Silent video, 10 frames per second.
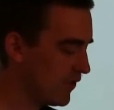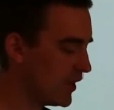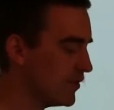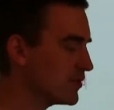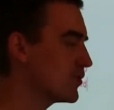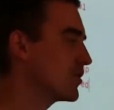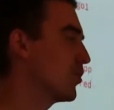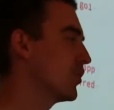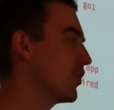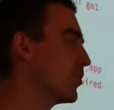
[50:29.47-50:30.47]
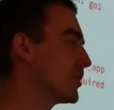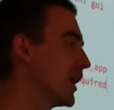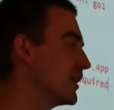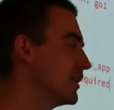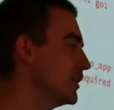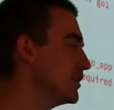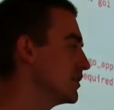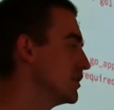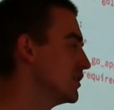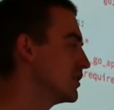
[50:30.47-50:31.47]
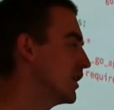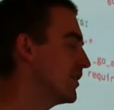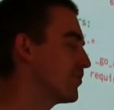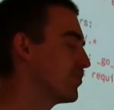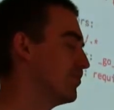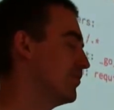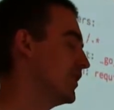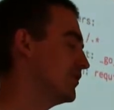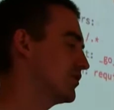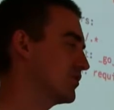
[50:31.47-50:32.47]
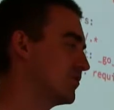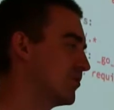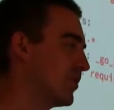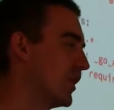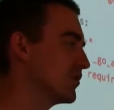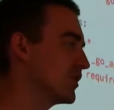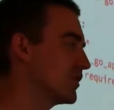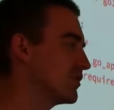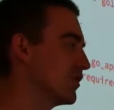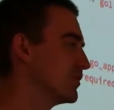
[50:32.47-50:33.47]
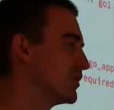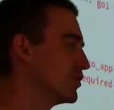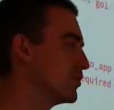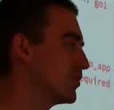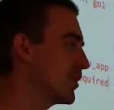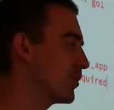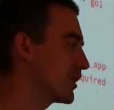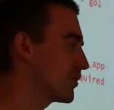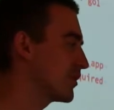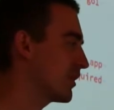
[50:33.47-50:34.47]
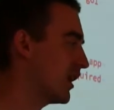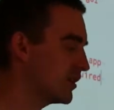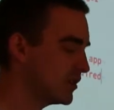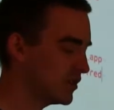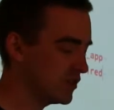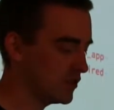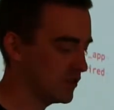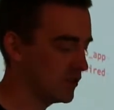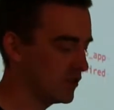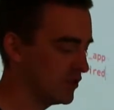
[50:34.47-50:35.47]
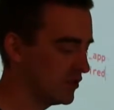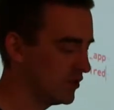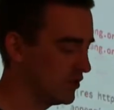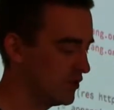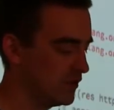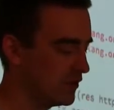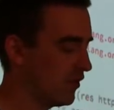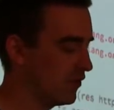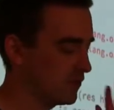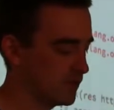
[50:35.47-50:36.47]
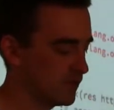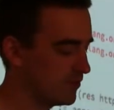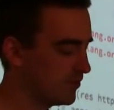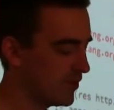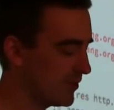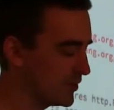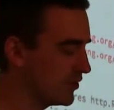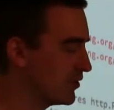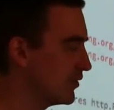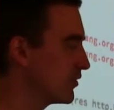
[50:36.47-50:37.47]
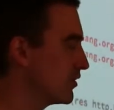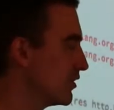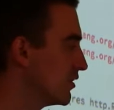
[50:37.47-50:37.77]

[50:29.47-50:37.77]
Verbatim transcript: They used to support OpenID, and they apparently they still do, but they want to get rid of that. So probably OpenID would